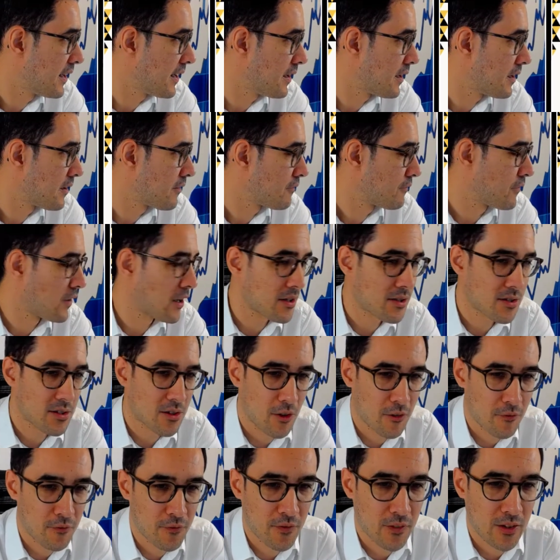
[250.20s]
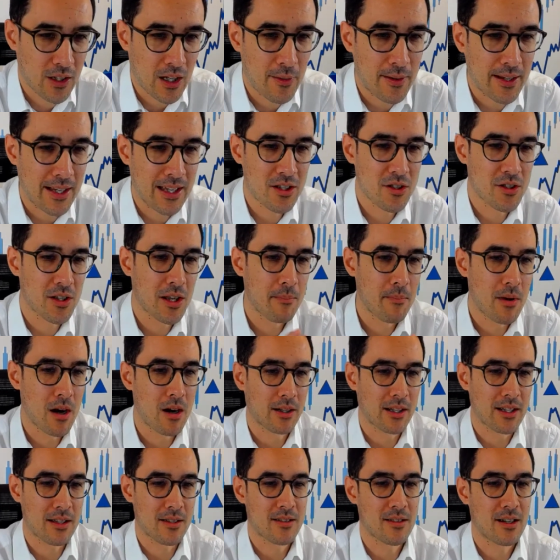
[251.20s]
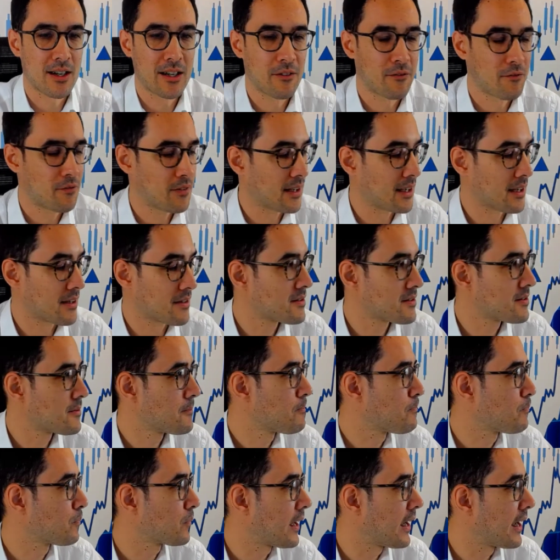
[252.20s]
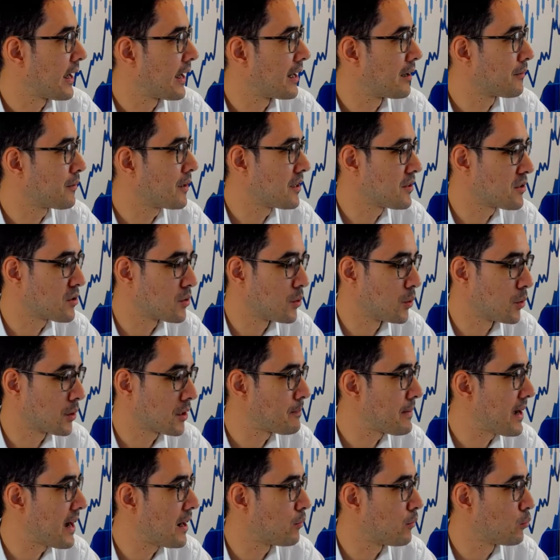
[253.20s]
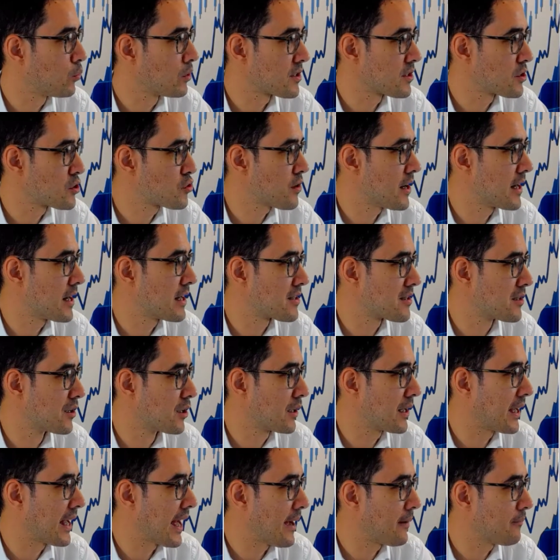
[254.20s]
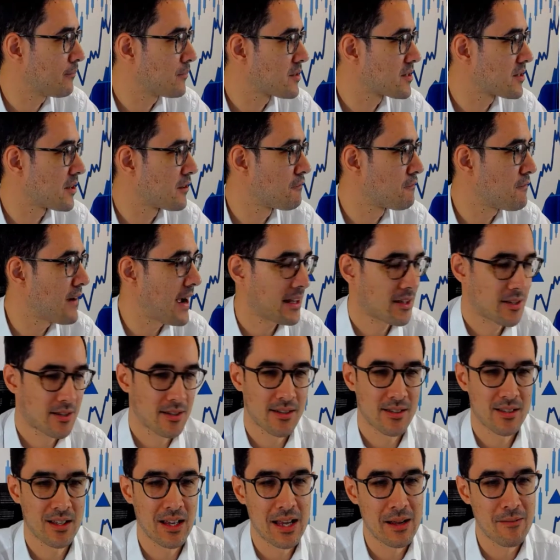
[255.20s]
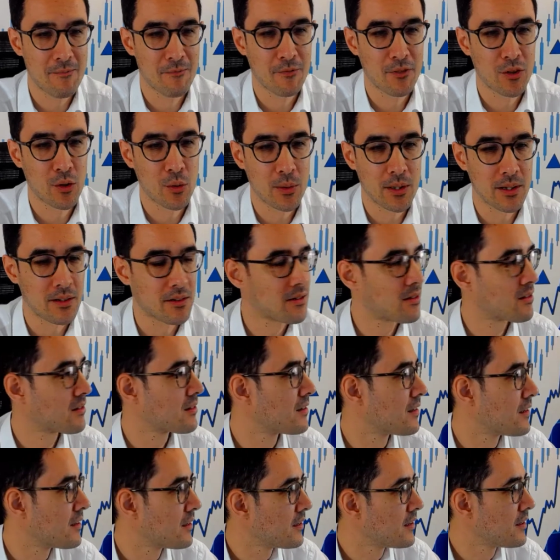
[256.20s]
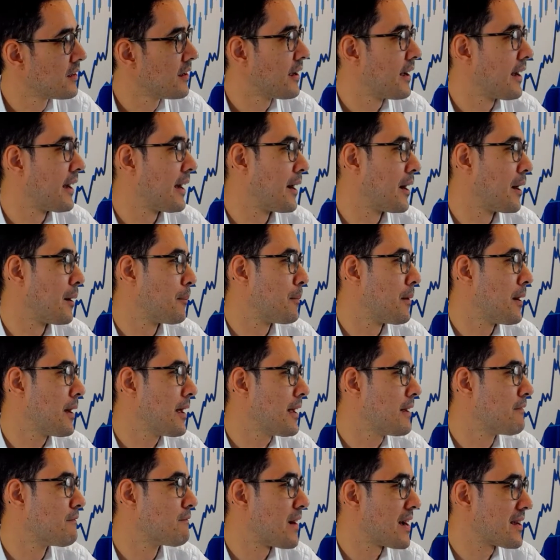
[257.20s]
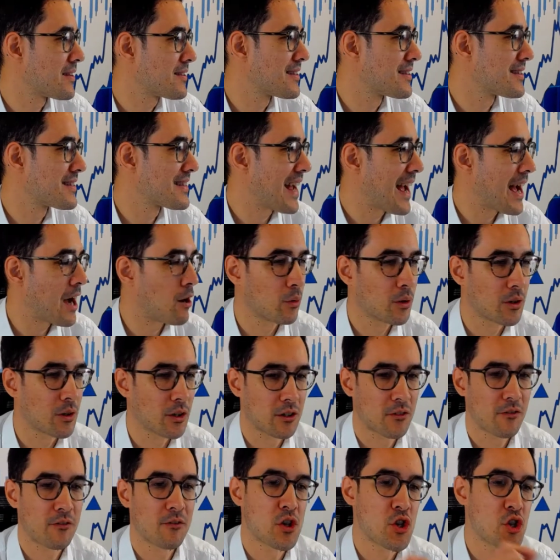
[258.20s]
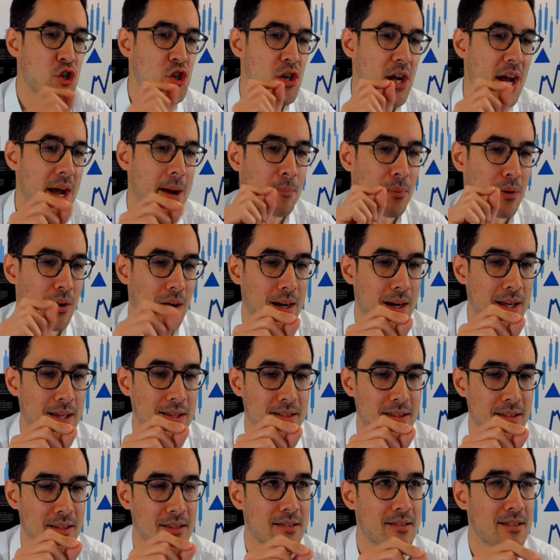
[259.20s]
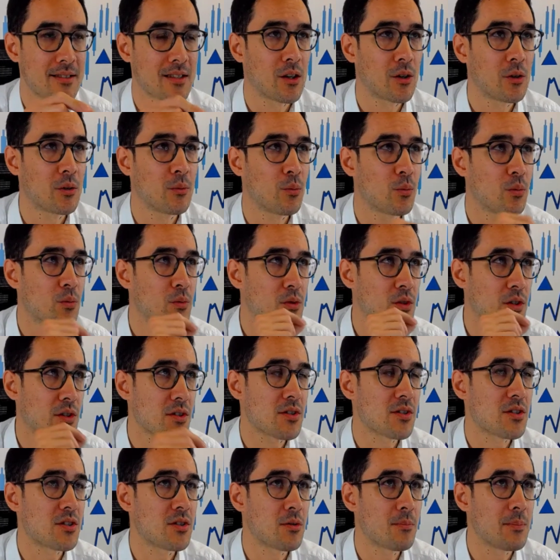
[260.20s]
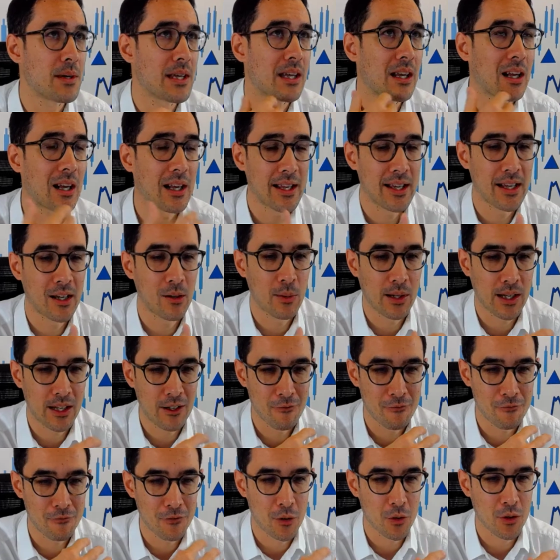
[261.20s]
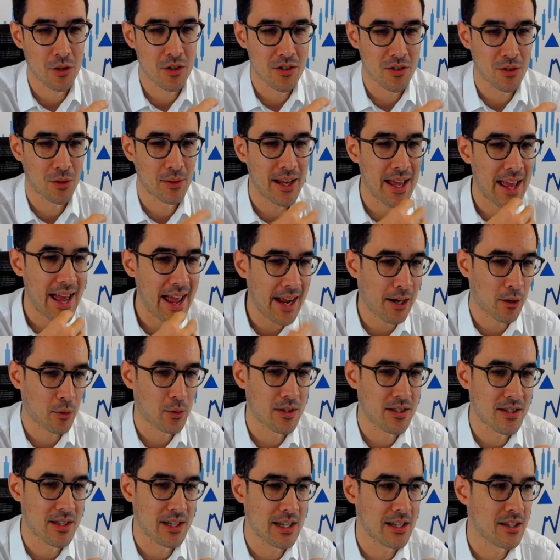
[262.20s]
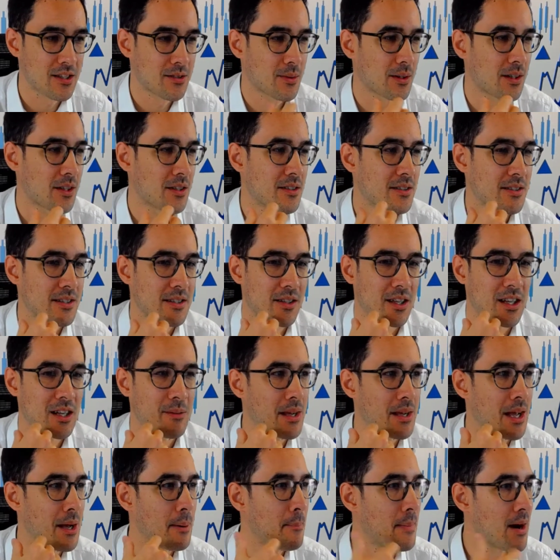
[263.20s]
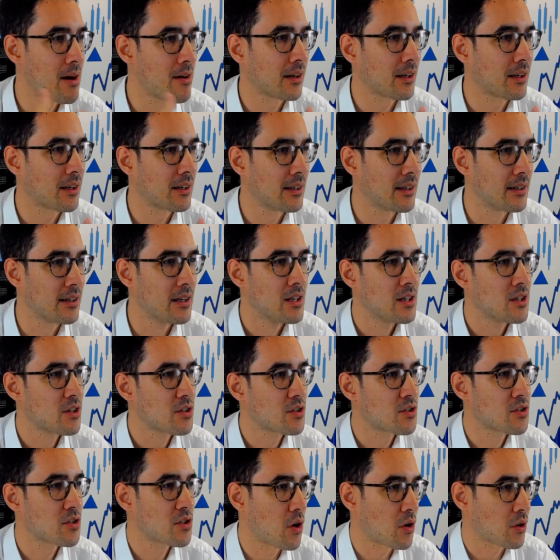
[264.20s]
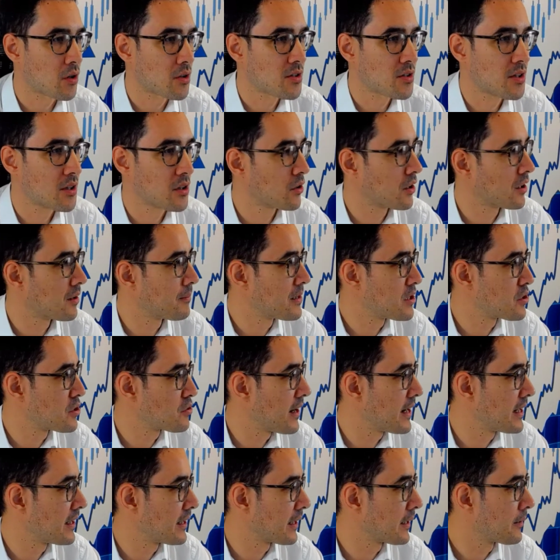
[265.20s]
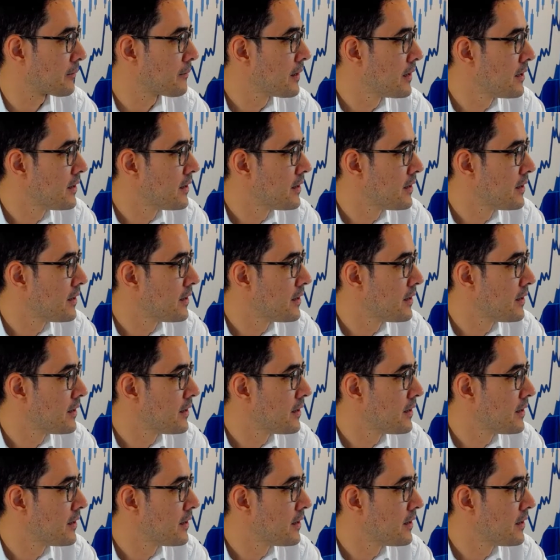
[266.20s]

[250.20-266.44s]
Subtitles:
First off, going into the market side of things, and I'm going to talk about what the traders look at. So factors that influence investors' outlooks for share prices. So just to be clear, we're going to focus on equities because it's going to be American stocks that you're going to be trading.